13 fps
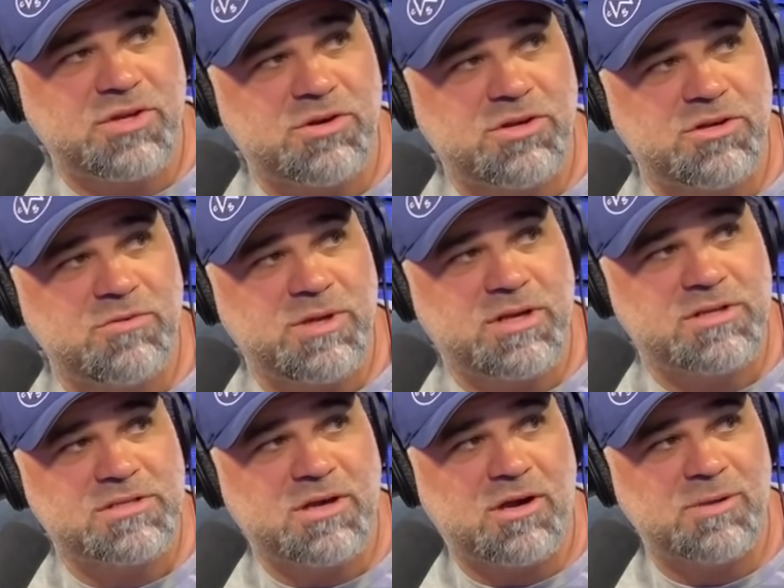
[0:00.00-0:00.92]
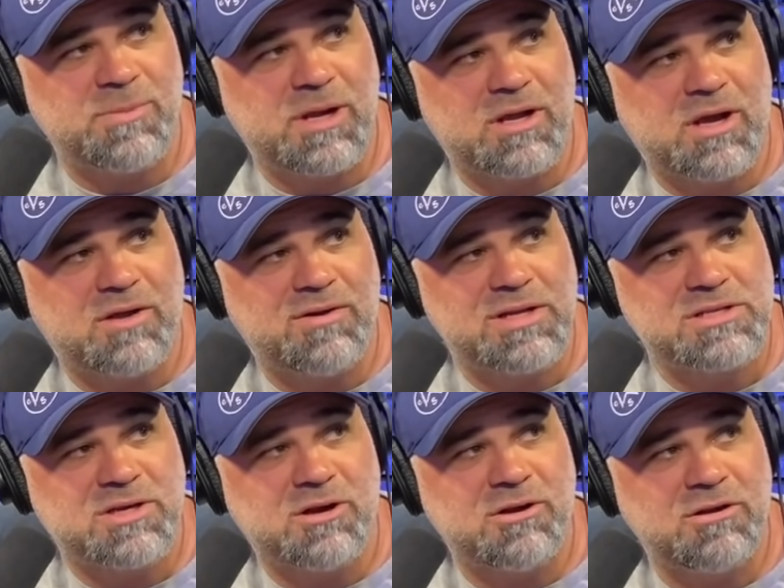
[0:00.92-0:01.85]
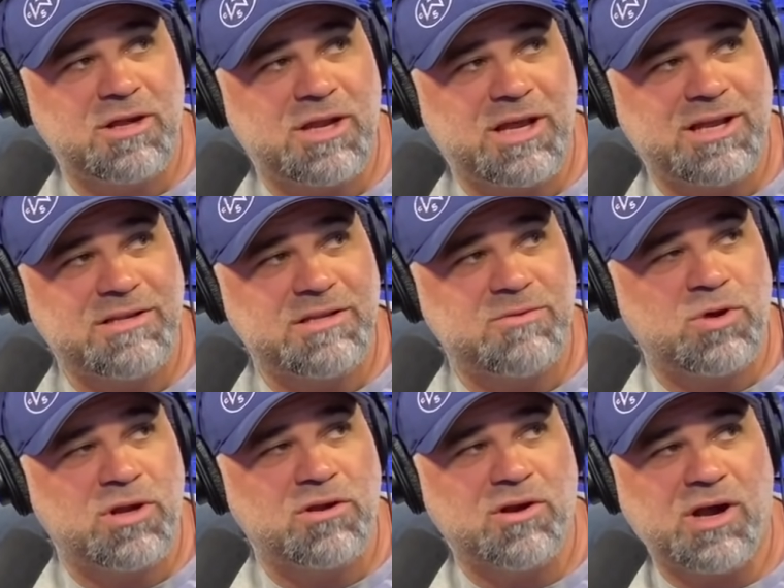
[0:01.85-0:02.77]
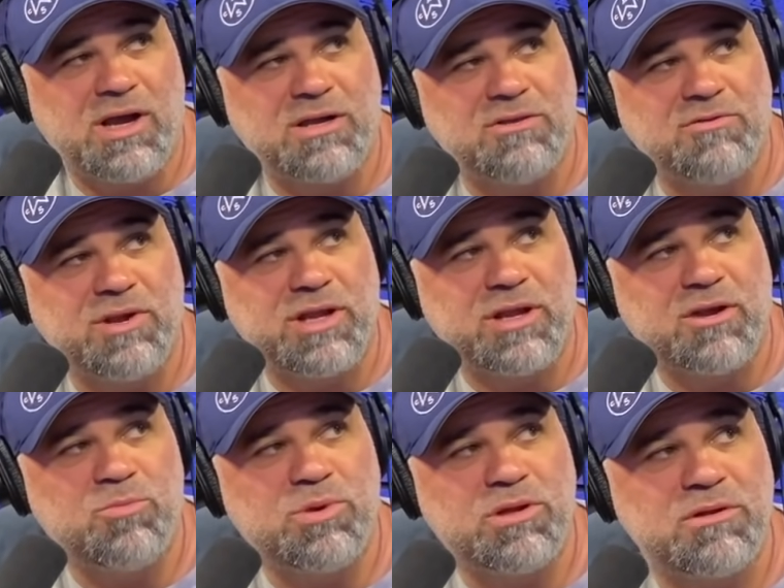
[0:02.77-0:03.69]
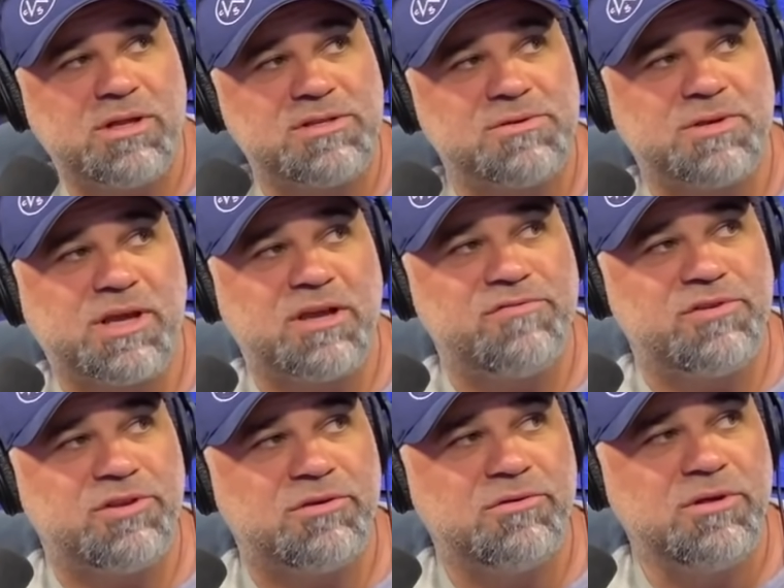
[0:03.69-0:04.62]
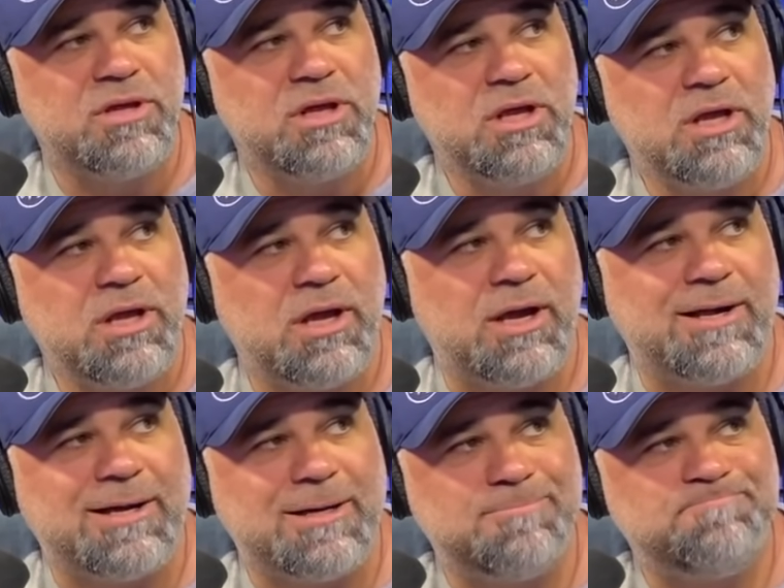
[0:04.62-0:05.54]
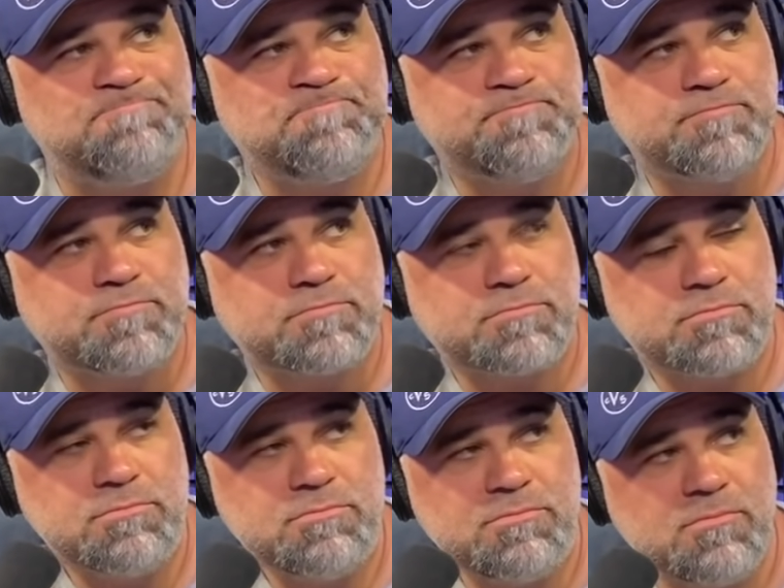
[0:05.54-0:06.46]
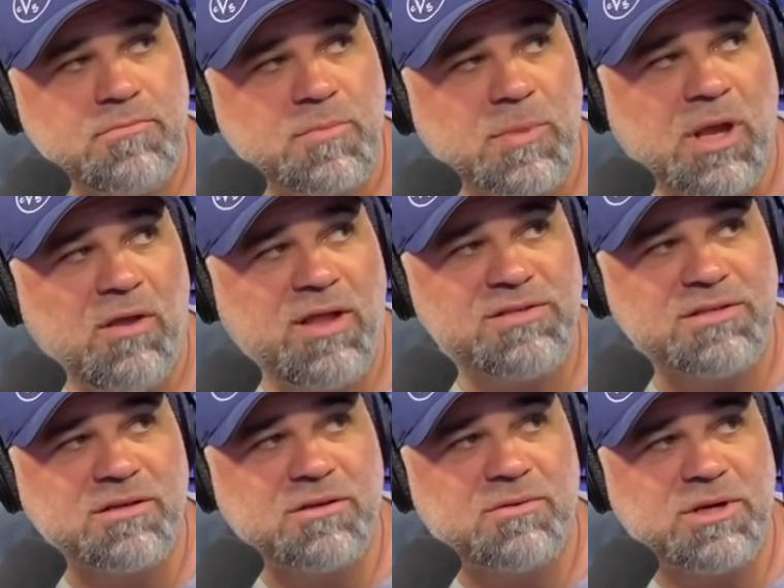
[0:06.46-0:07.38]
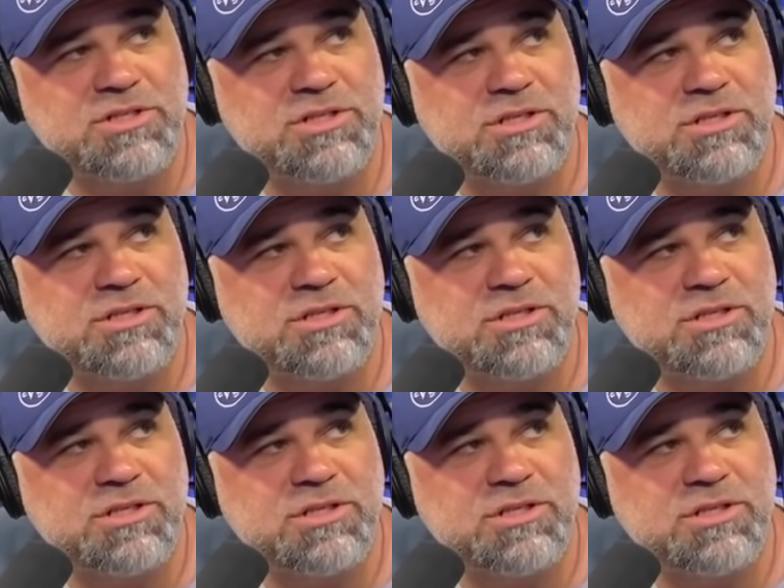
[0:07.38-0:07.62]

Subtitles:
to do because talking about Conrad is hard, and I didn't want to cry on the radio, but it's okay if you do. That's a good question.